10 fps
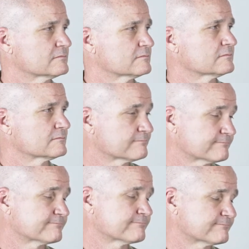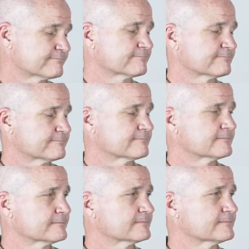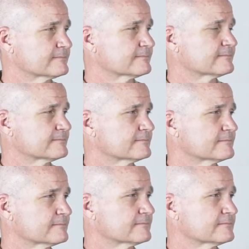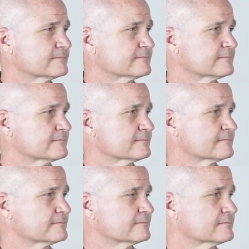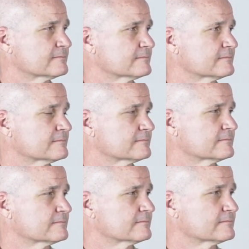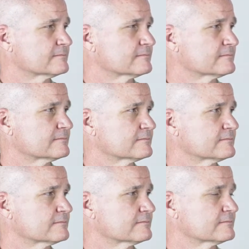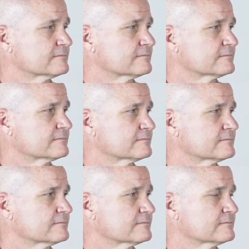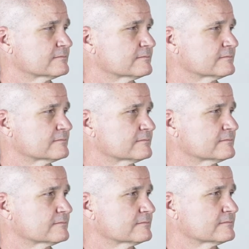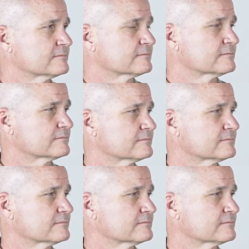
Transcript: No words are spoken by the person on screen.